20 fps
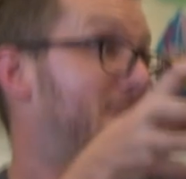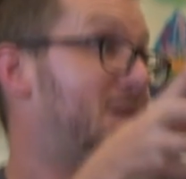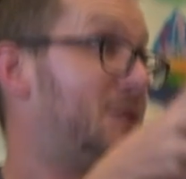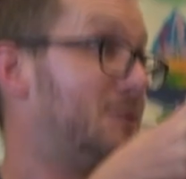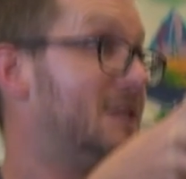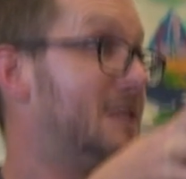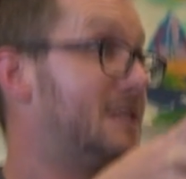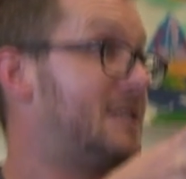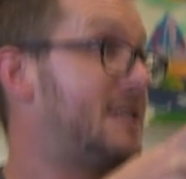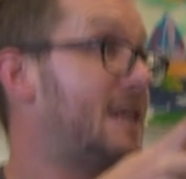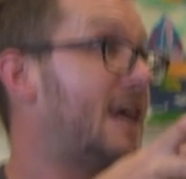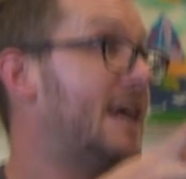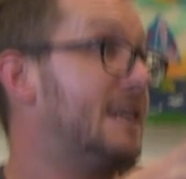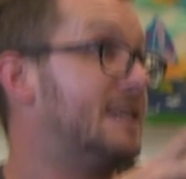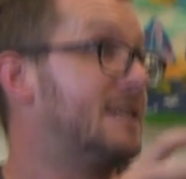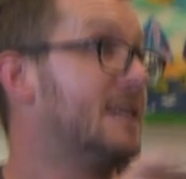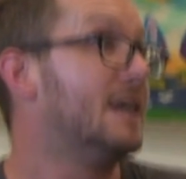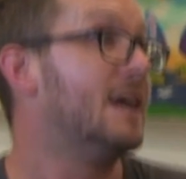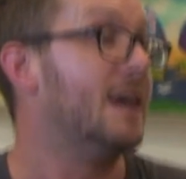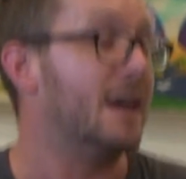between the
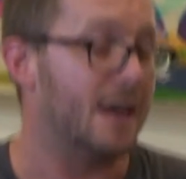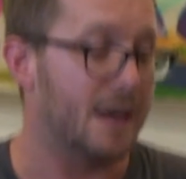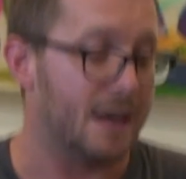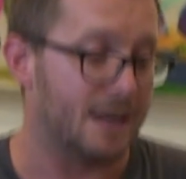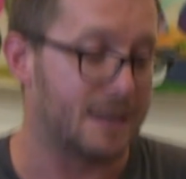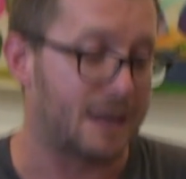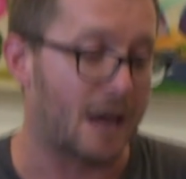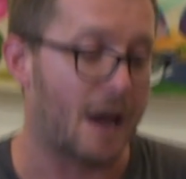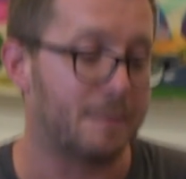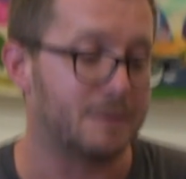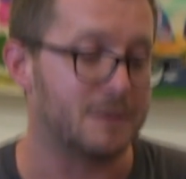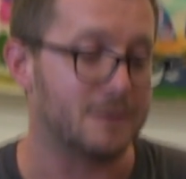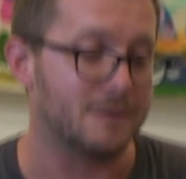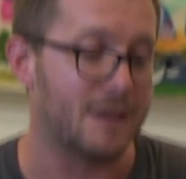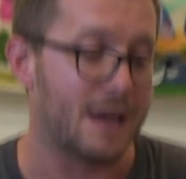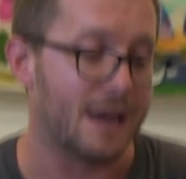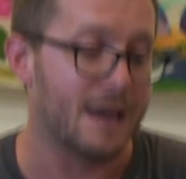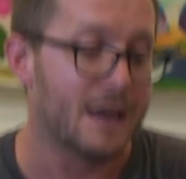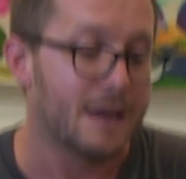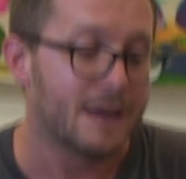state and capital
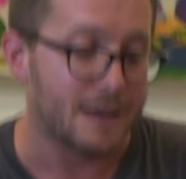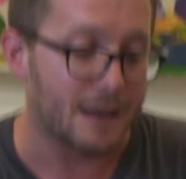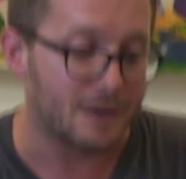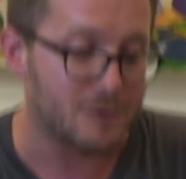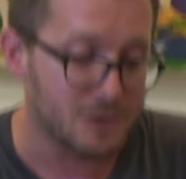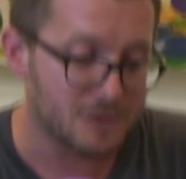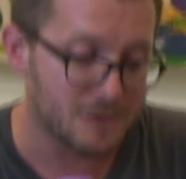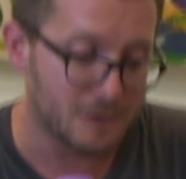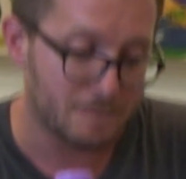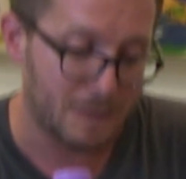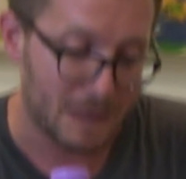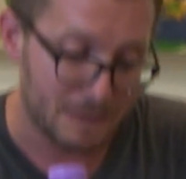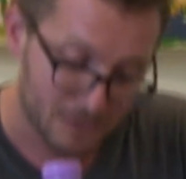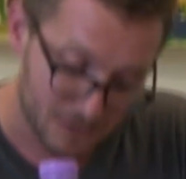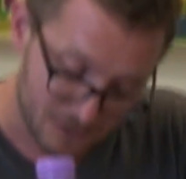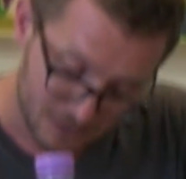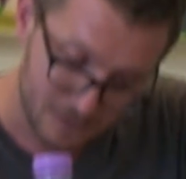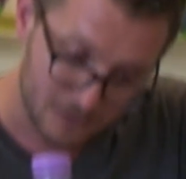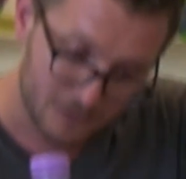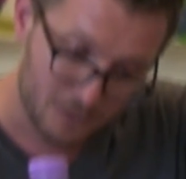there. Now, just on the
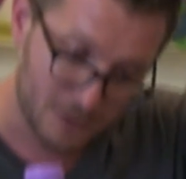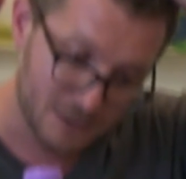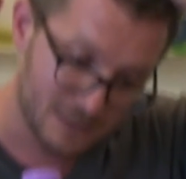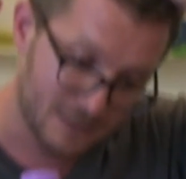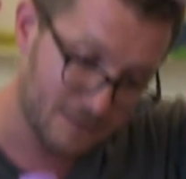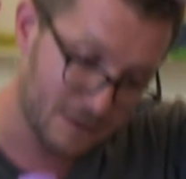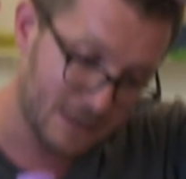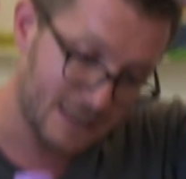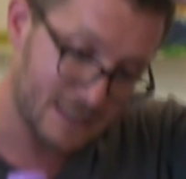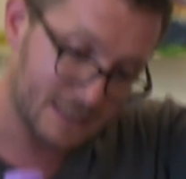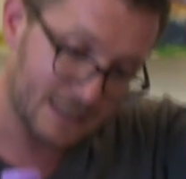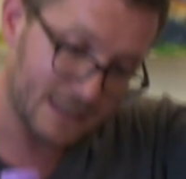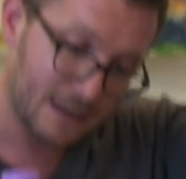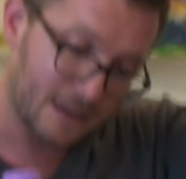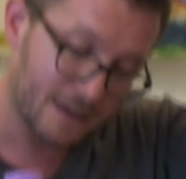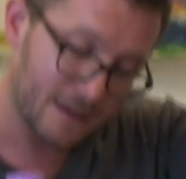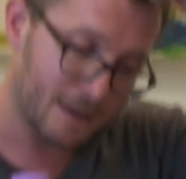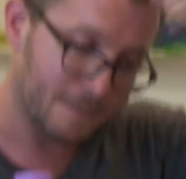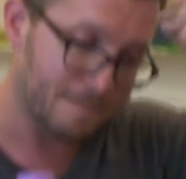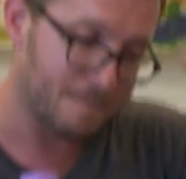people's quantitative
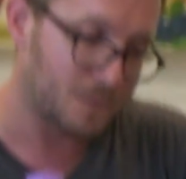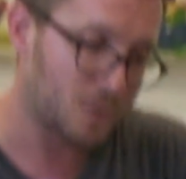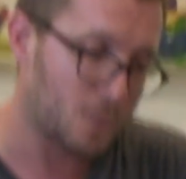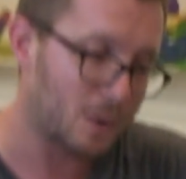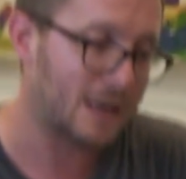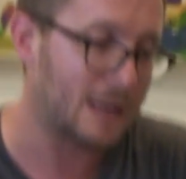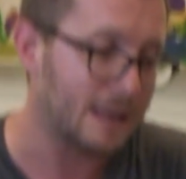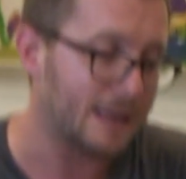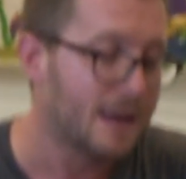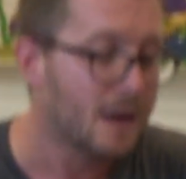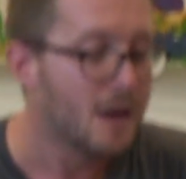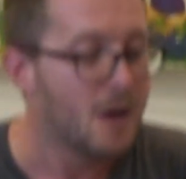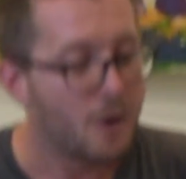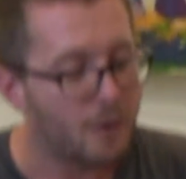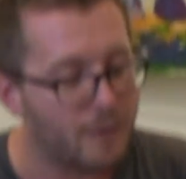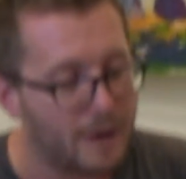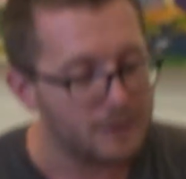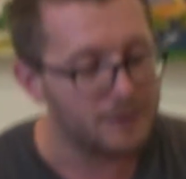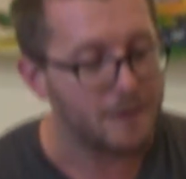easing, quickly. All right,